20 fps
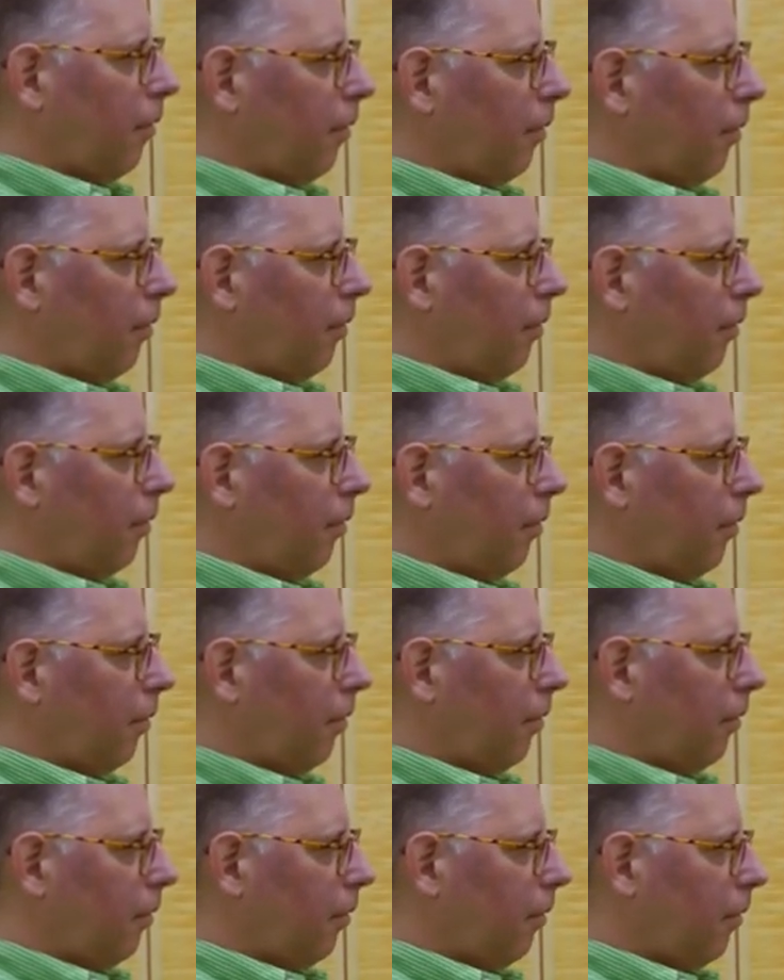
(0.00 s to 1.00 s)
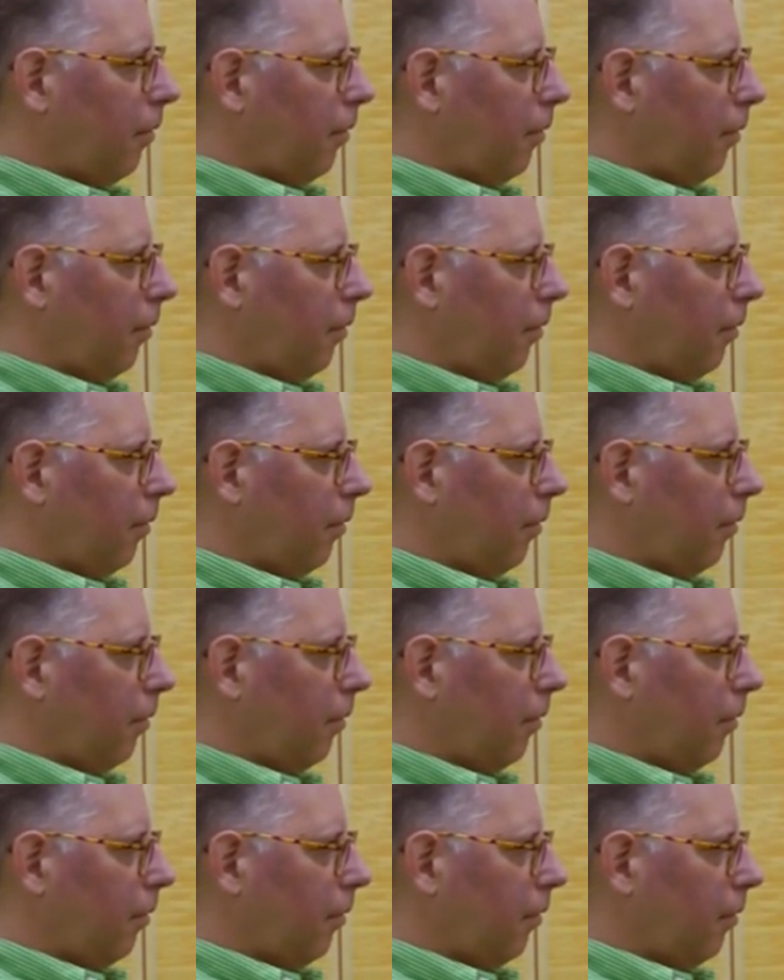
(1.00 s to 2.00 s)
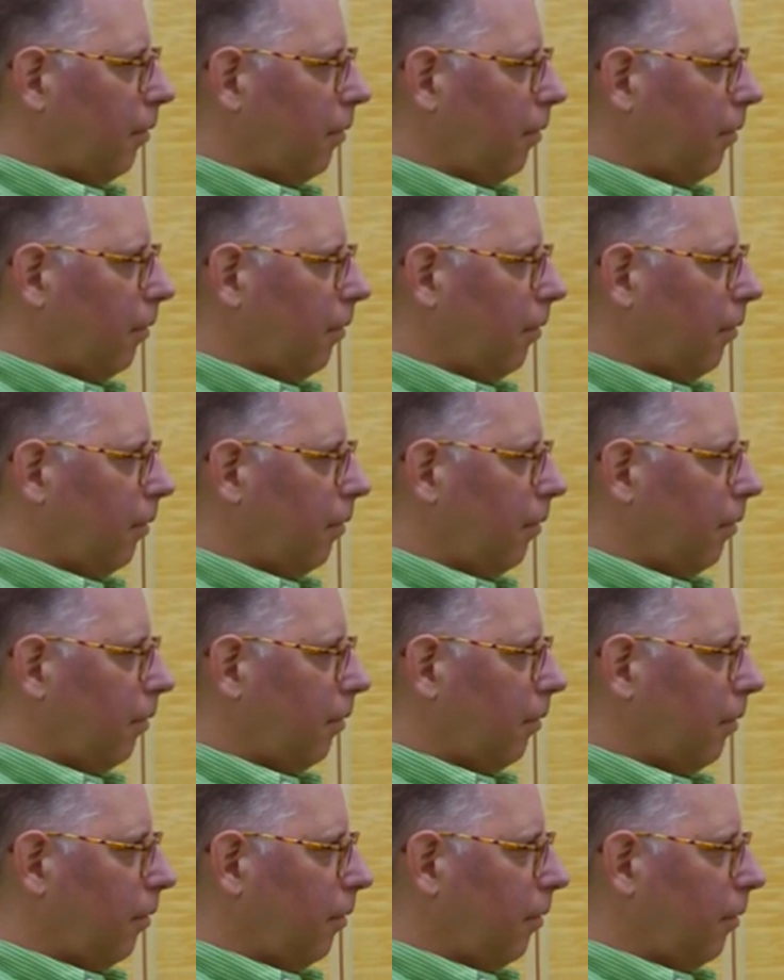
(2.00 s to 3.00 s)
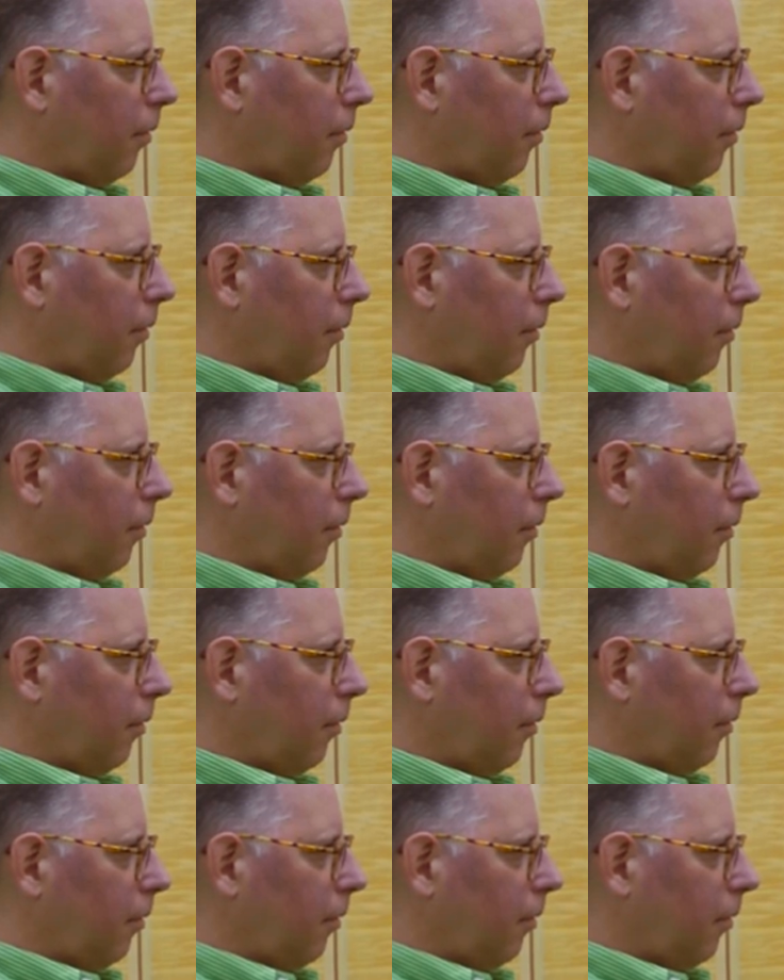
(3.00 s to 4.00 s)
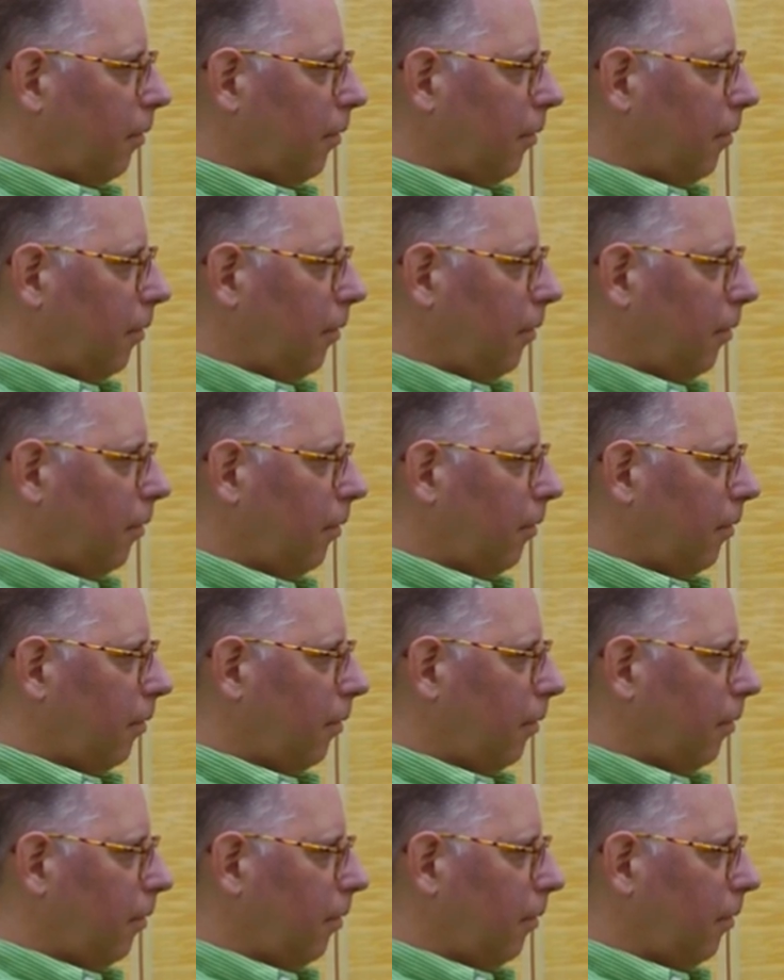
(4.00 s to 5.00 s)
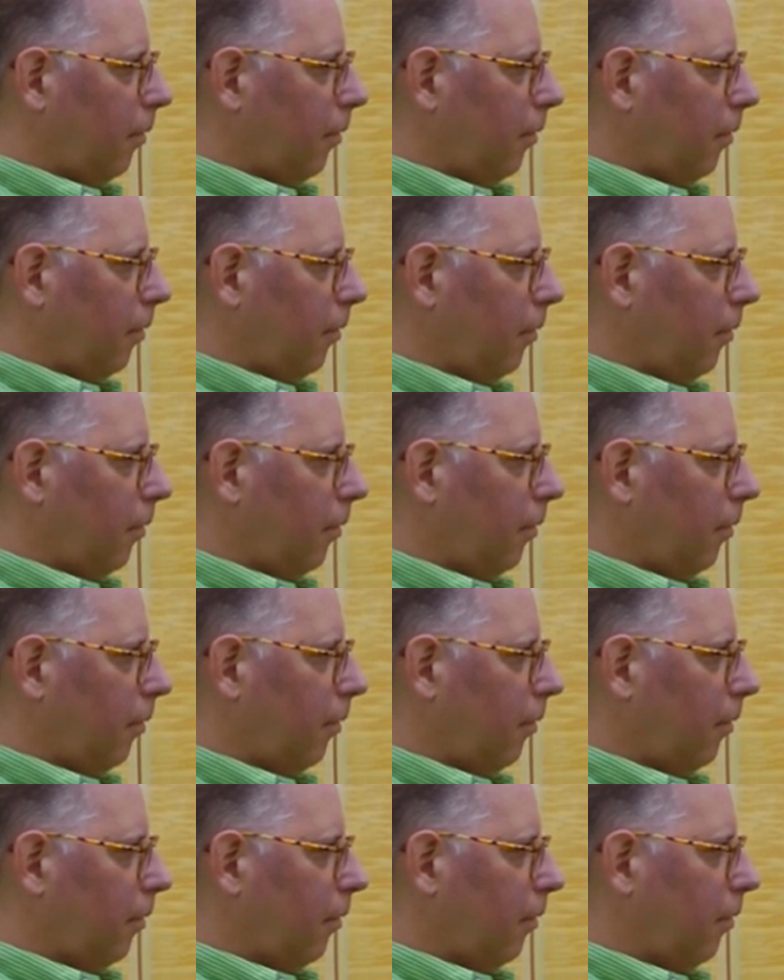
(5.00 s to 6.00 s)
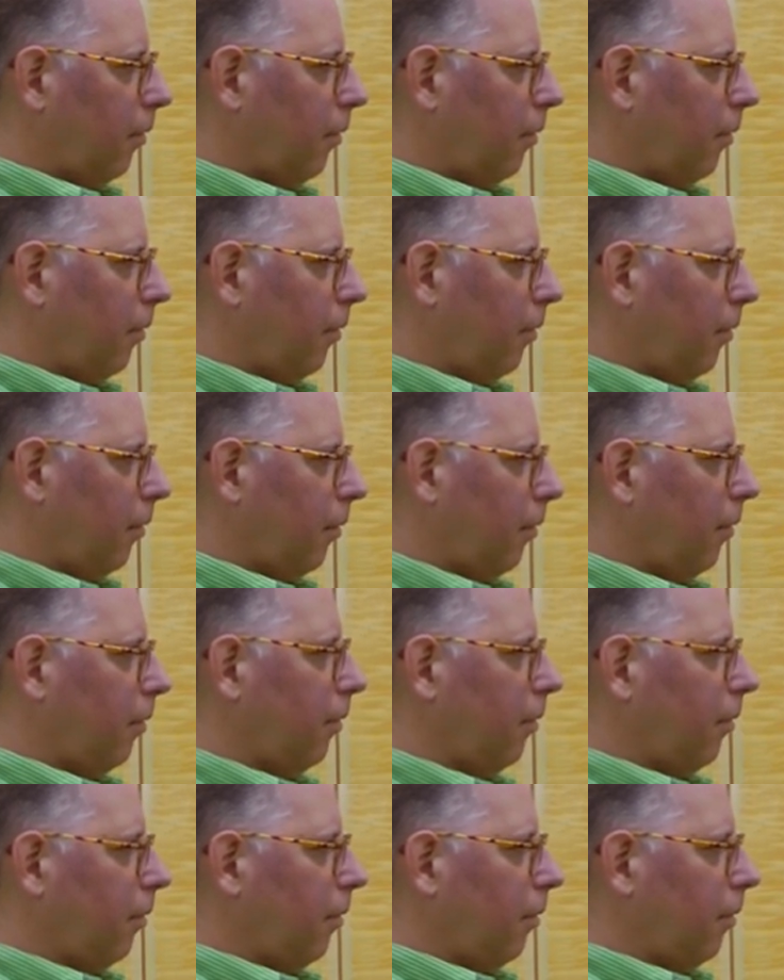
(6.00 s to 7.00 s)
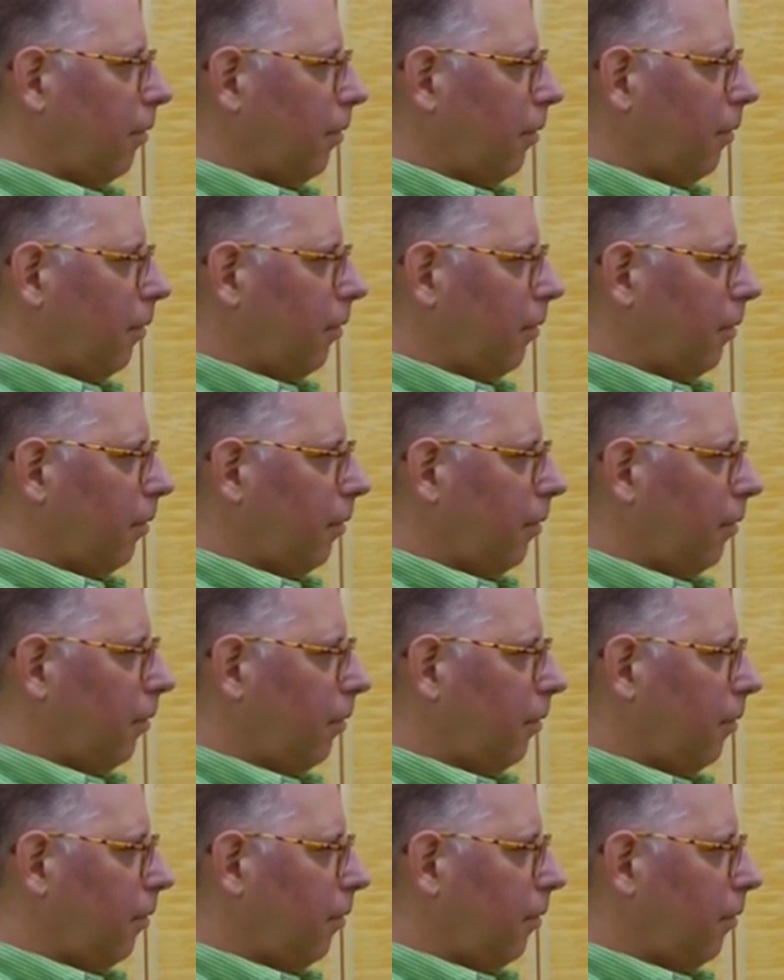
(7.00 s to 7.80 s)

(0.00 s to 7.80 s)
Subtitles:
(silent)